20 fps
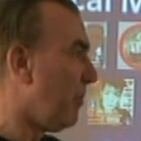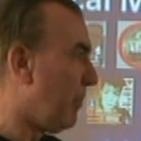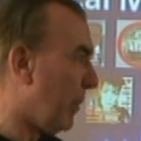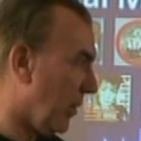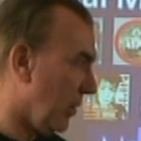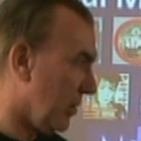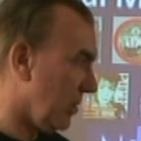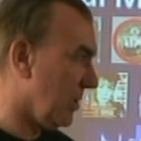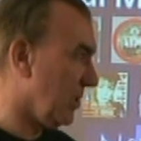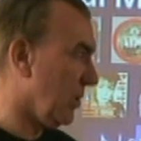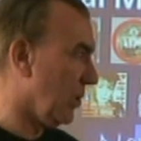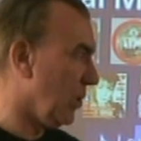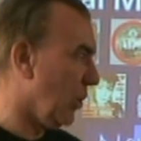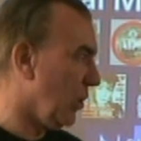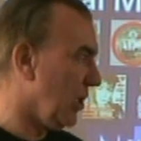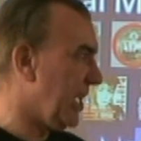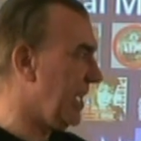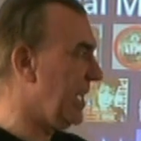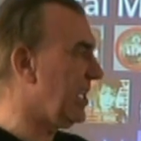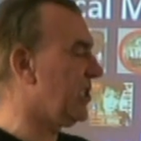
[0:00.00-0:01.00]
But
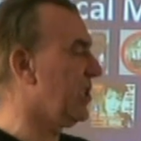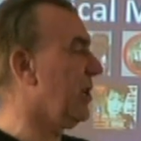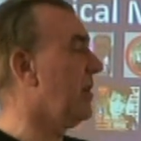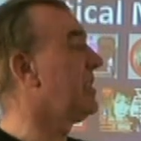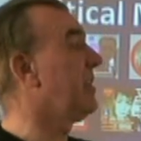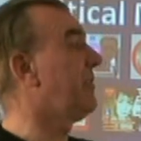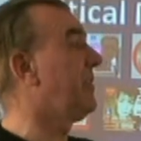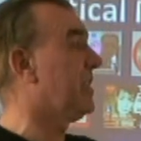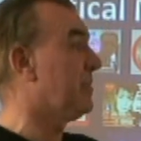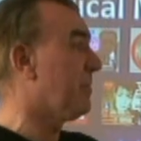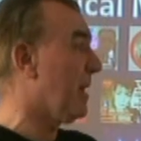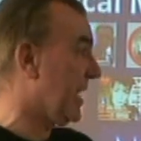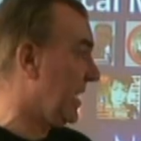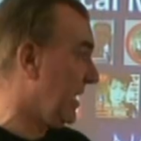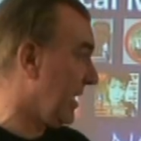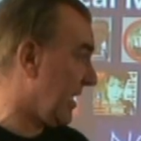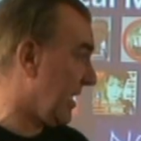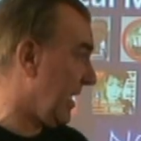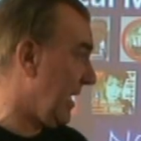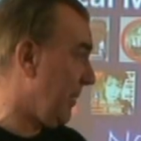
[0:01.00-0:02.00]
all you need to know is if it's
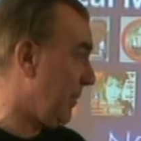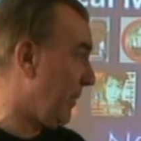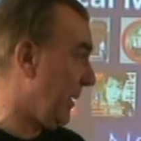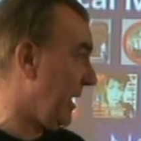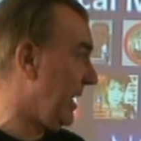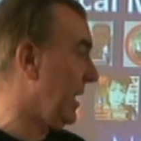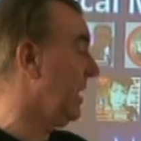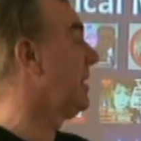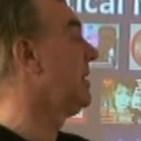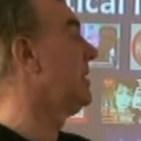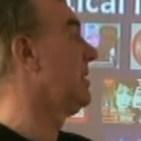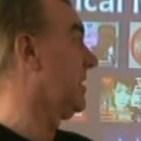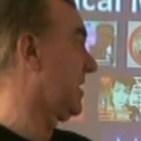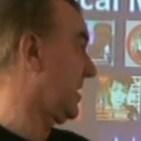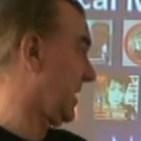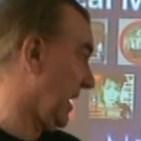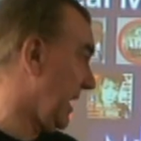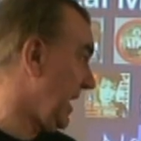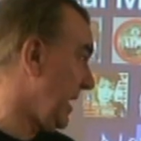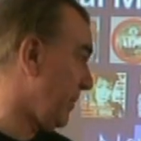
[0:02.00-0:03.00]
making you sleepy,
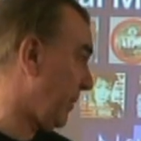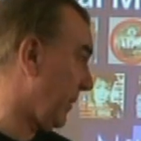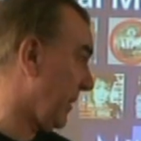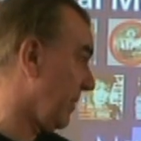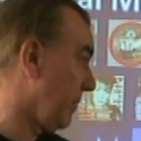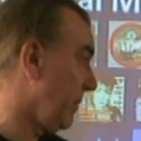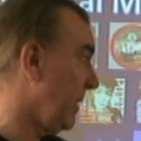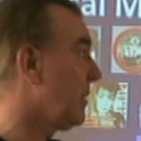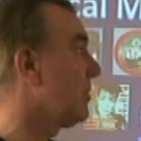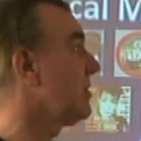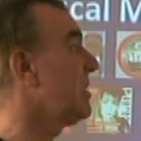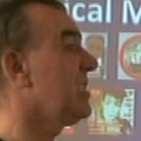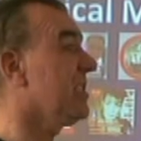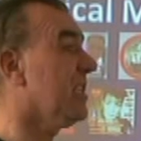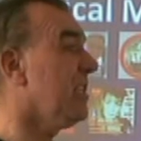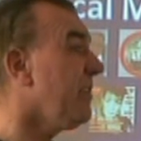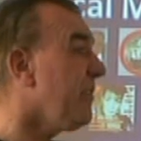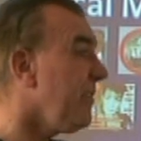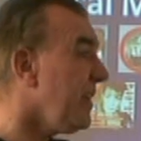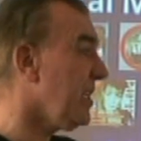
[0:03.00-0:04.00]
sleep, because
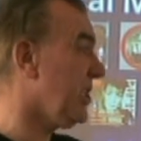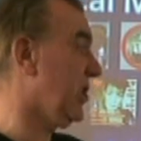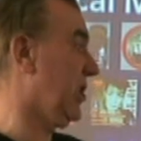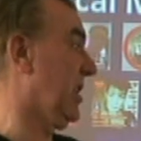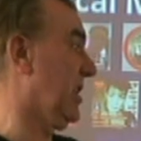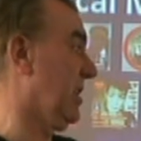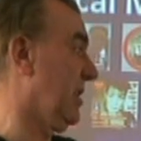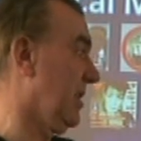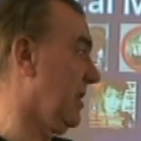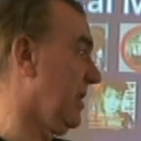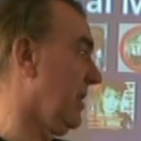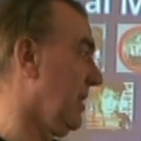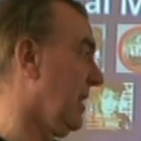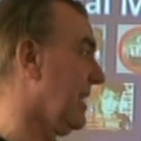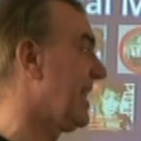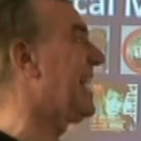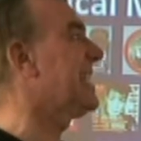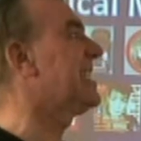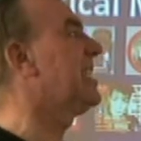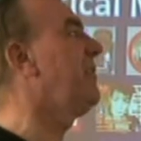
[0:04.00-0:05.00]
it's going to fix you.
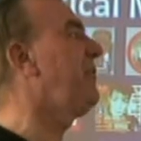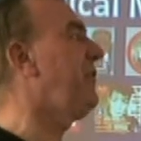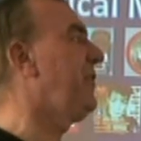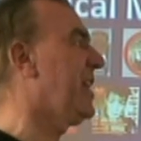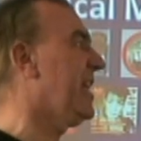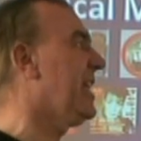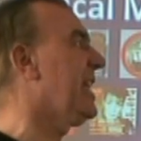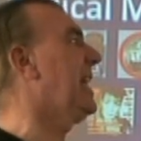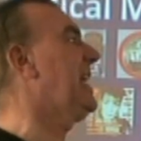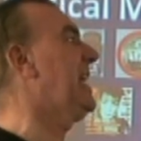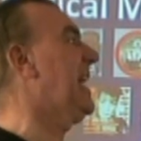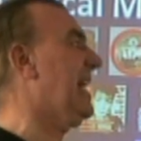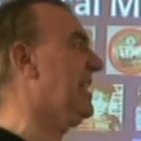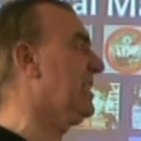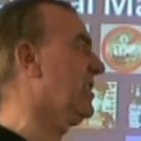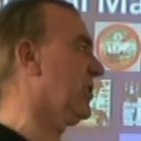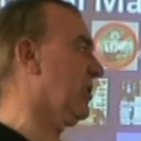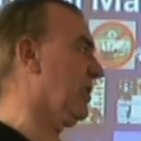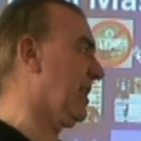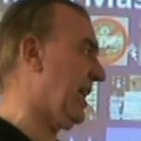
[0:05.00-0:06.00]
That's if you can get your
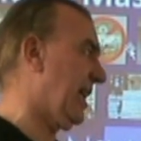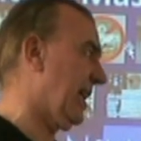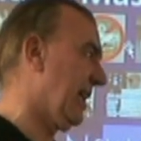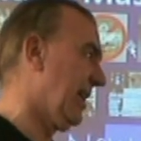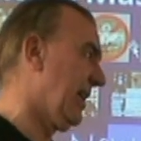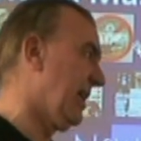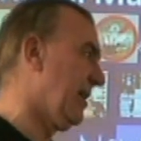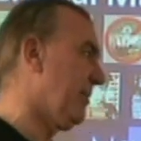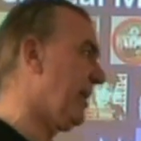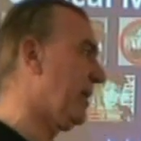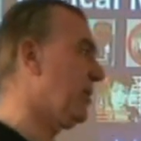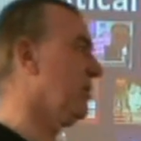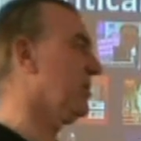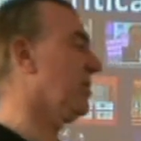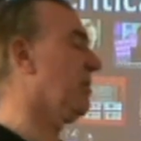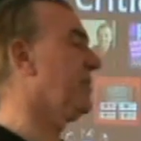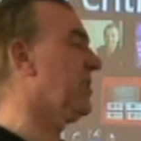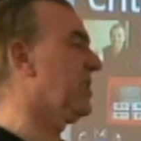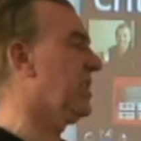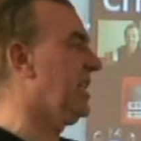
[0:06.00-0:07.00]
hands on it,
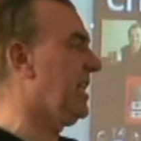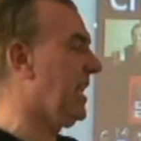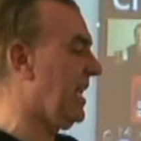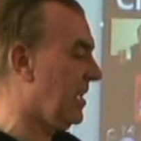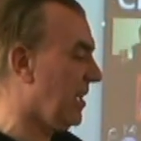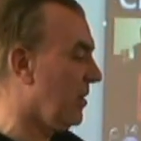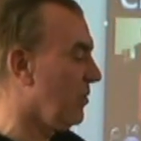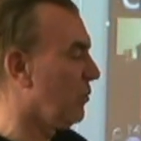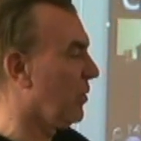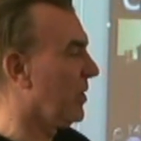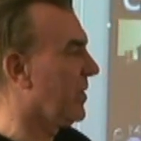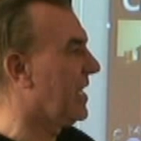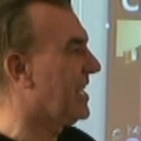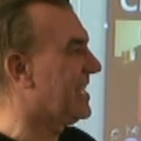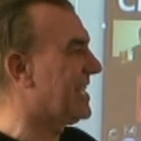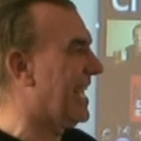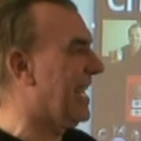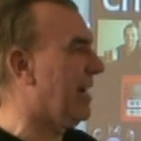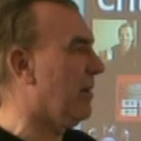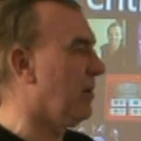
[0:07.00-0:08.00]
because obviously they don't want
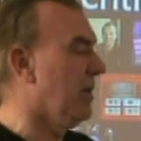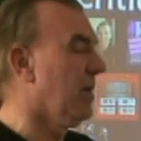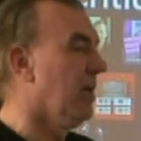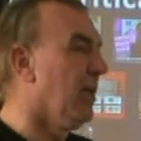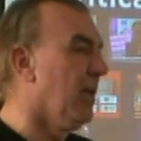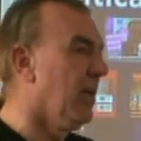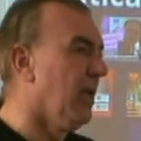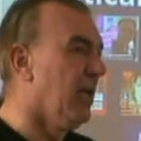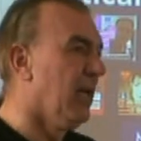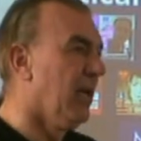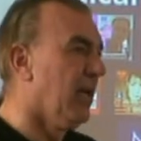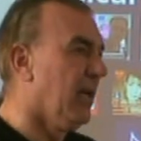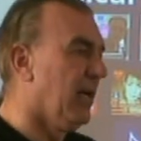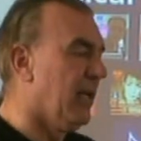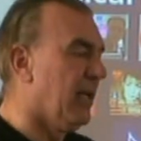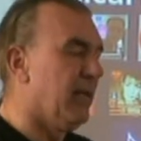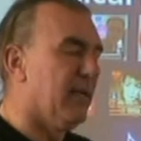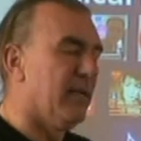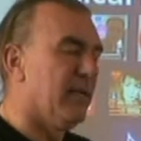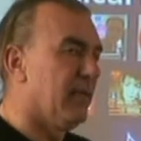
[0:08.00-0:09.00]
this out.
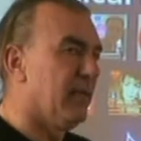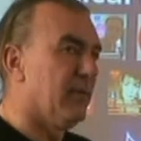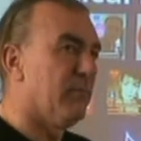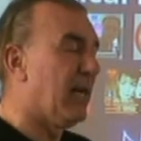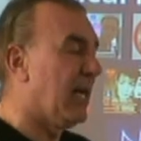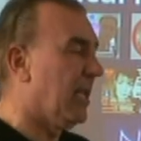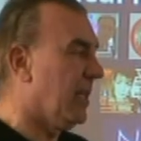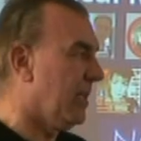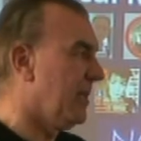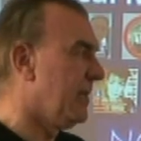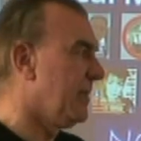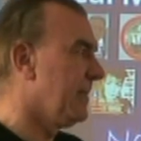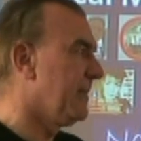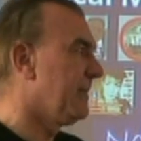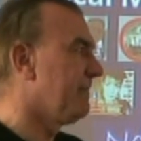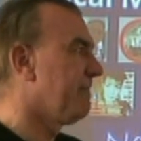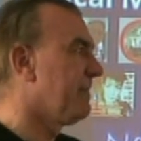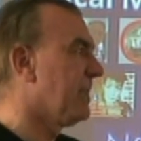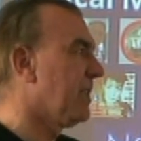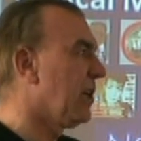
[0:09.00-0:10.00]
Well,
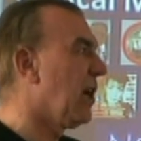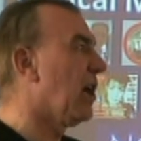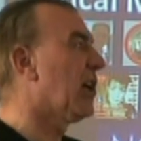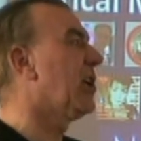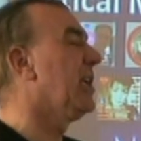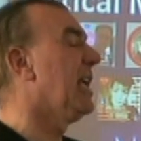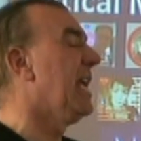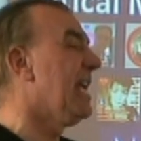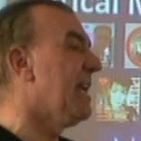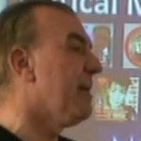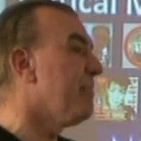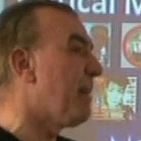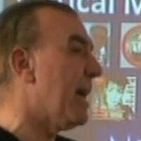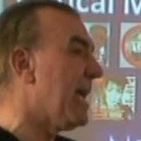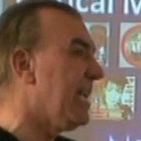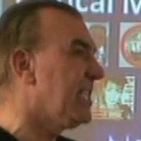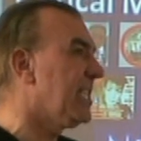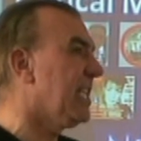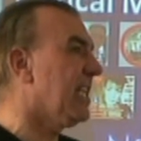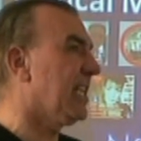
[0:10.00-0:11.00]
it
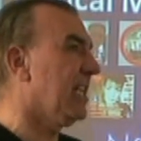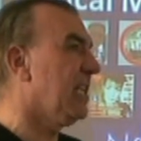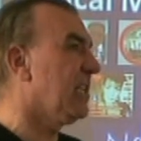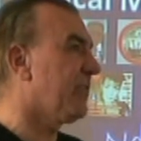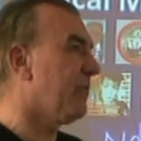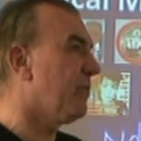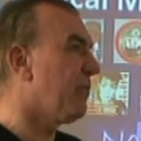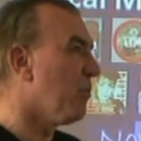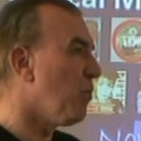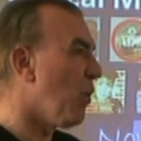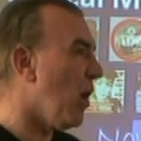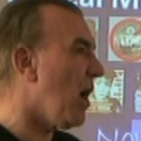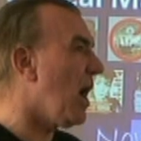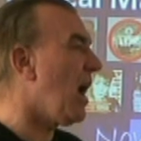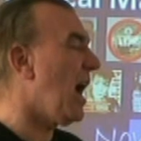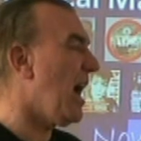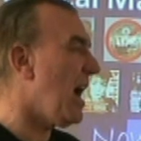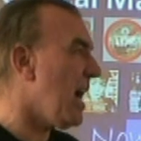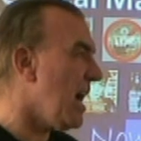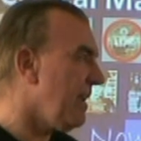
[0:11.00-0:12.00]
basically, from
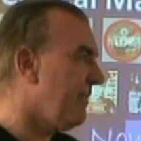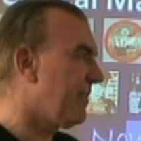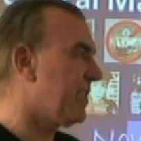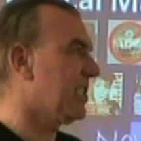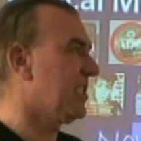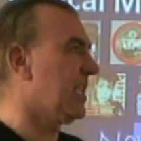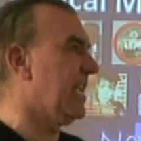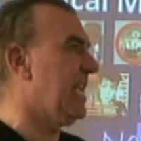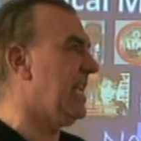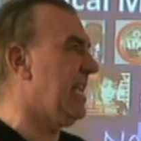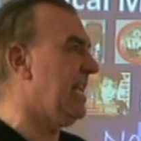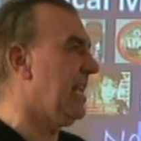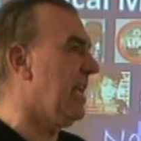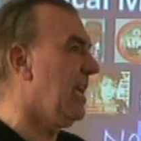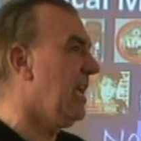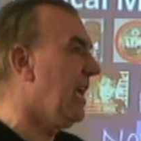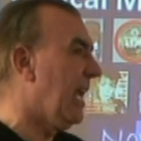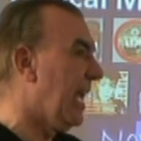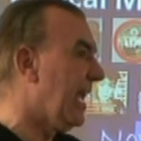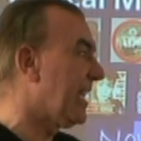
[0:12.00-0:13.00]
what I've seen,
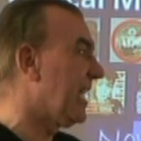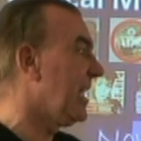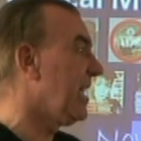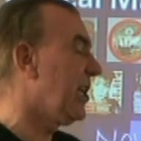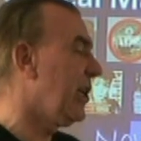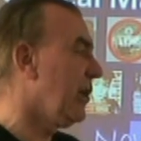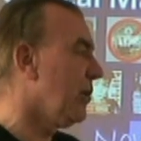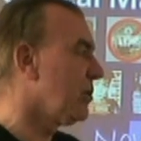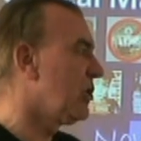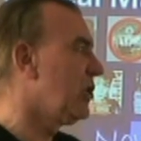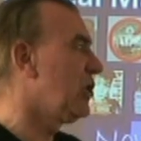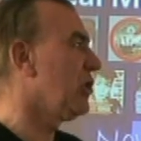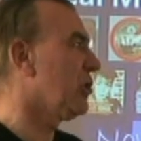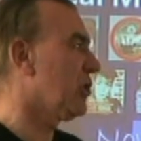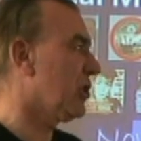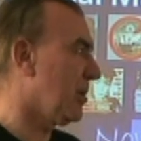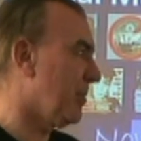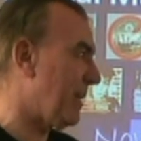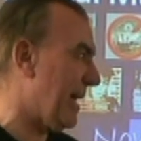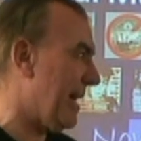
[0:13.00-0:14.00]
it can cure
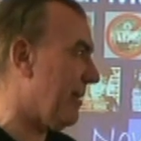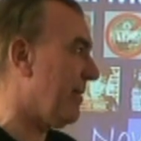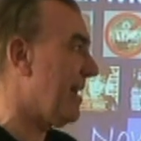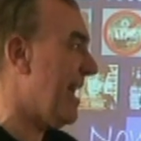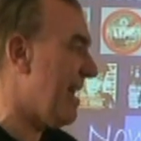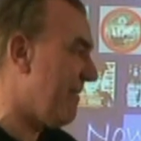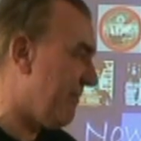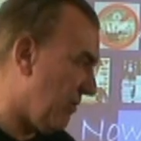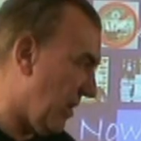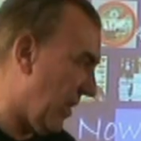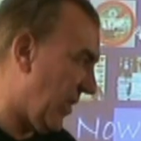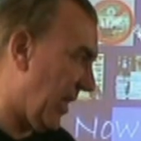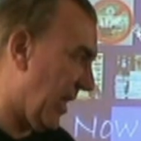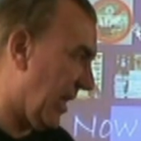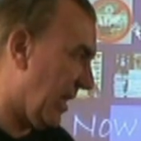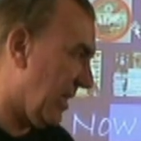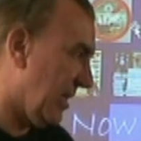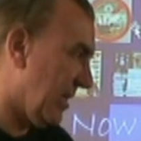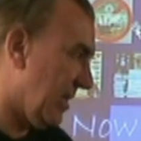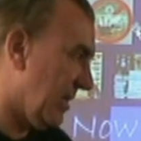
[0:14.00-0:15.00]
just about everything.